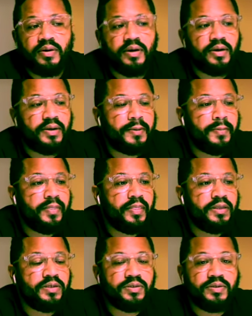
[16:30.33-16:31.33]
Um,
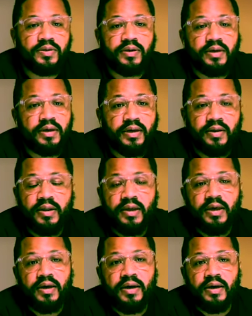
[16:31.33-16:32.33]
this again,
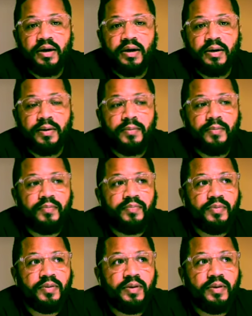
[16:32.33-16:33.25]
um,